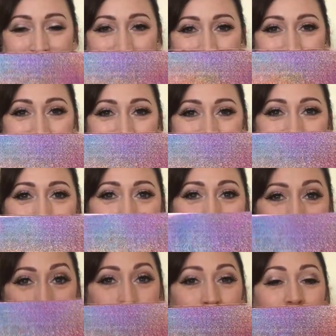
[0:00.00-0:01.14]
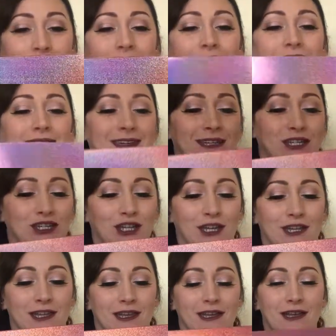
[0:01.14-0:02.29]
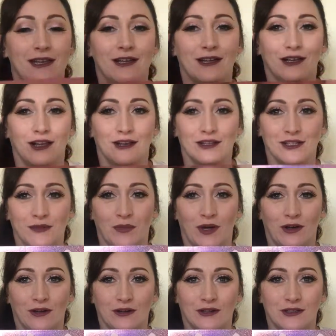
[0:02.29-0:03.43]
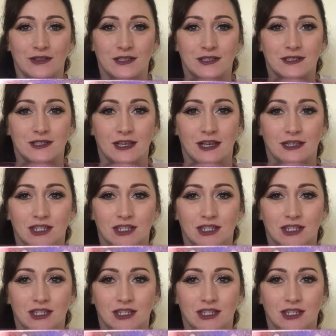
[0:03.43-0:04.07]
It is the birthday edition Glossybox.